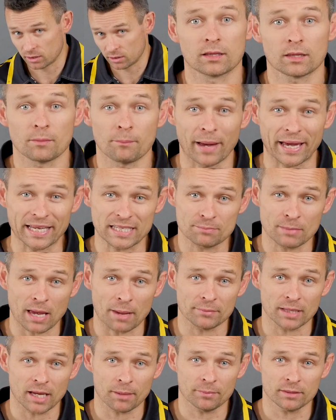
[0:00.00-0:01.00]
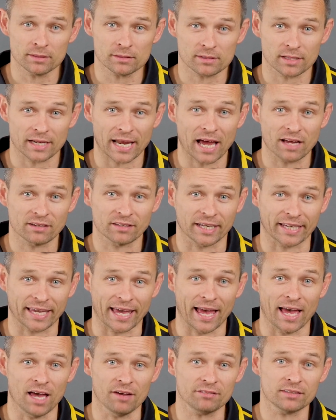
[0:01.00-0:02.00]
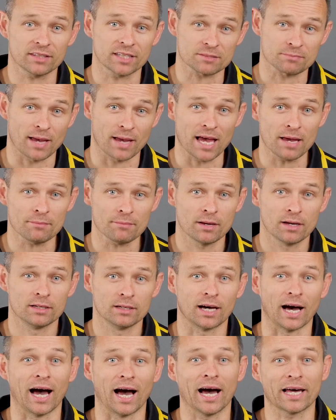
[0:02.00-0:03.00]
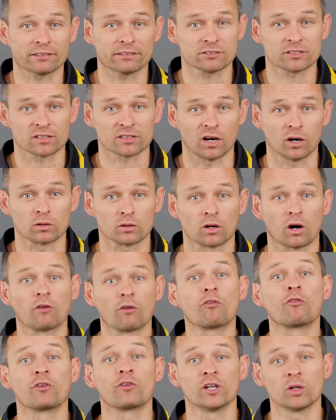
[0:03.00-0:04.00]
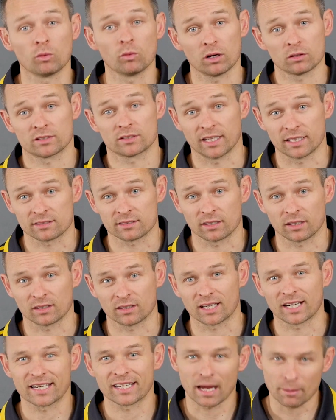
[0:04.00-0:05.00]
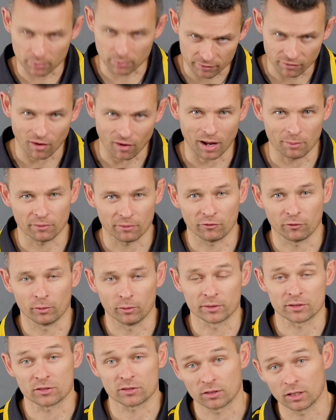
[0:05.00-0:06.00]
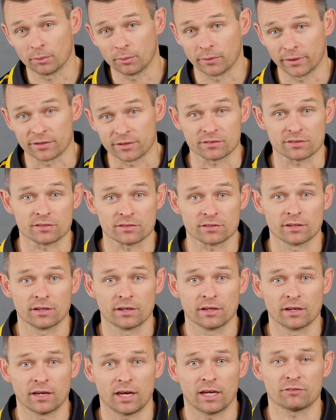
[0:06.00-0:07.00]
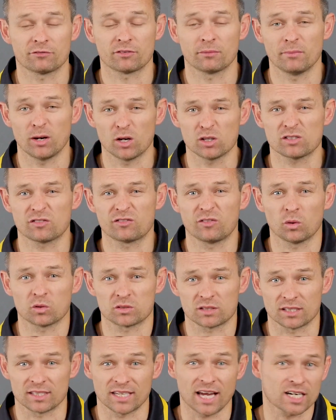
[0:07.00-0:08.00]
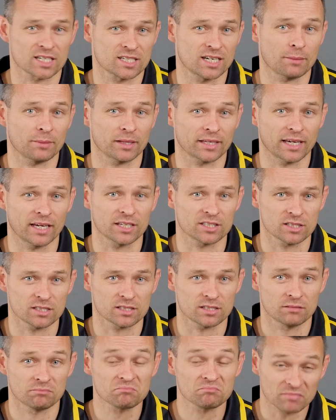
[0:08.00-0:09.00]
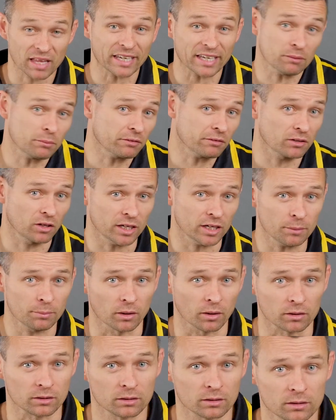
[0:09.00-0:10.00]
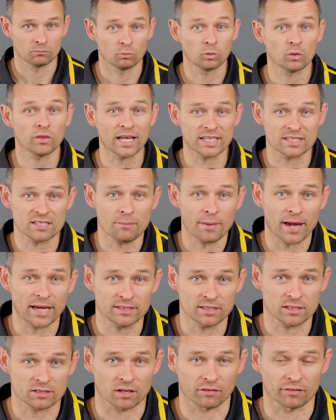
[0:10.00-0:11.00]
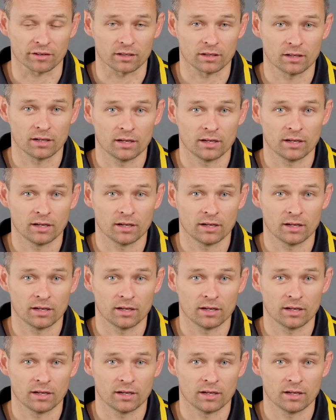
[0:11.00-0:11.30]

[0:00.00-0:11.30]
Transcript: The base map numbers that Haltech have in this map are the result of real world testing on a number of high performance turbo engines. And for most forced induction applications, they can be relied upon. Well, that's the basics of it.